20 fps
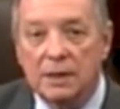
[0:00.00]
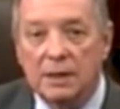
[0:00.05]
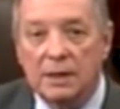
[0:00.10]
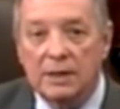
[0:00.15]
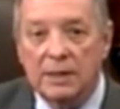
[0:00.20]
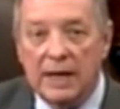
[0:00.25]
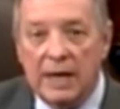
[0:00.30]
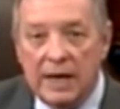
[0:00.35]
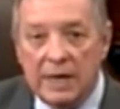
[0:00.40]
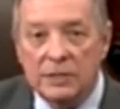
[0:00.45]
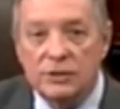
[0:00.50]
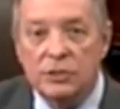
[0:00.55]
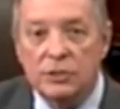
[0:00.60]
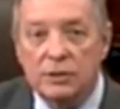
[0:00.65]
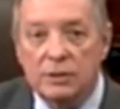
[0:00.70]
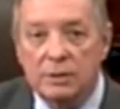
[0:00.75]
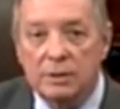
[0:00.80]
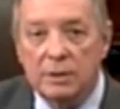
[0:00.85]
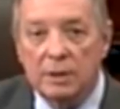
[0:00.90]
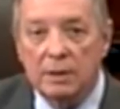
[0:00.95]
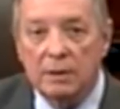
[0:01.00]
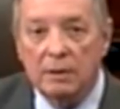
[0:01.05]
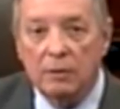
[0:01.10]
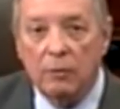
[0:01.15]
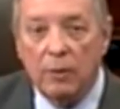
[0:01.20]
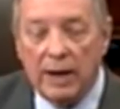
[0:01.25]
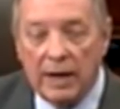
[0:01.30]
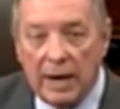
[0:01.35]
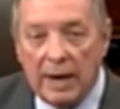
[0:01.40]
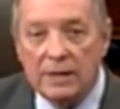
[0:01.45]
And the answer,
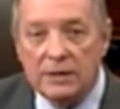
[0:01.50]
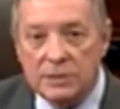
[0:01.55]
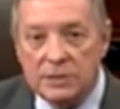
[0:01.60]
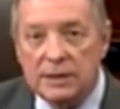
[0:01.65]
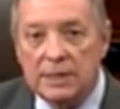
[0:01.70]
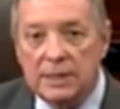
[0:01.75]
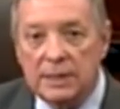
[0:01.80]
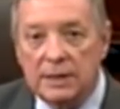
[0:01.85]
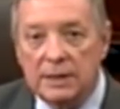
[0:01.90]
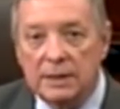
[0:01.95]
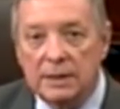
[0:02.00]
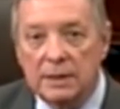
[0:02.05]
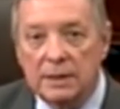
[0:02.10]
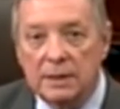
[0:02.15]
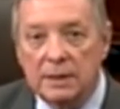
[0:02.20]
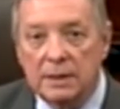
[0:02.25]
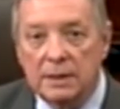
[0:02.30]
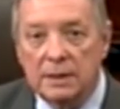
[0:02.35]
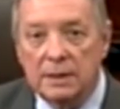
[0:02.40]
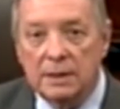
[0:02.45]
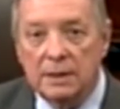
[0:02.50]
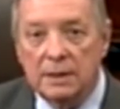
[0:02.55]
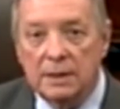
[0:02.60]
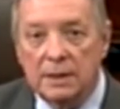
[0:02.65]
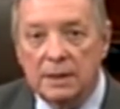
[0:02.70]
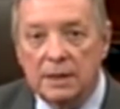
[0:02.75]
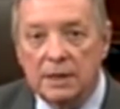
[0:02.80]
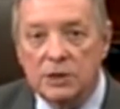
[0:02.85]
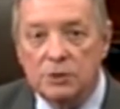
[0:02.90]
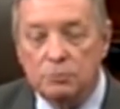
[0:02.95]
quite honestly,
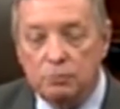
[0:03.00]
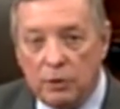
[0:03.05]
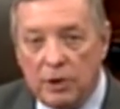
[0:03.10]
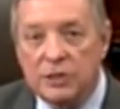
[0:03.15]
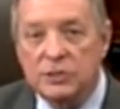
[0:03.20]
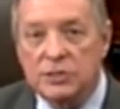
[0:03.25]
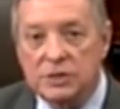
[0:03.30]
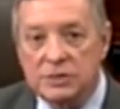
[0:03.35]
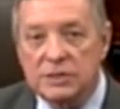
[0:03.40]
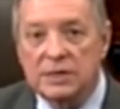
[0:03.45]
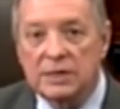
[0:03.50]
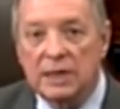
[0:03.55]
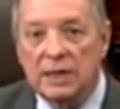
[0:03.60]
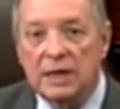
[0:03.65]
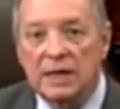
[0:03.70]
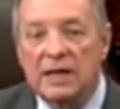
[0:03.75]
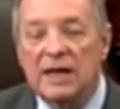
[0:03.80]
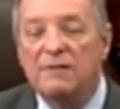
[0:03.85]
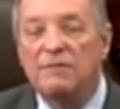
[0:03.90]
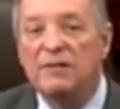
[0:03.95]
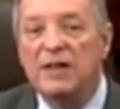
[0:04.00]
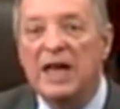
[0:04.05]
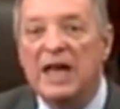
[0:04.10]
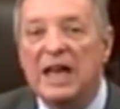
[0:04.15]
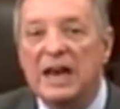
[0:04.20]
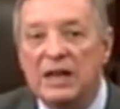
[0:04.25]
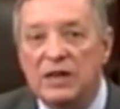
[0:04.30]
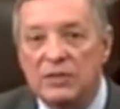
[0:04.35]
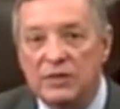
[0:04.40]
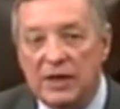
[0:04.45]
is precious little, if
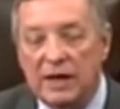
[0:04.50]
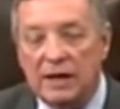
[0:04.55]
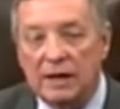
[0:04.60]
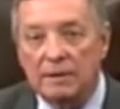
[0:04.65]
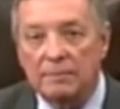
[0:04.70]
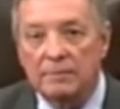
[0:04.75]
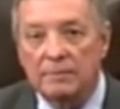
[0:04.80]
anything.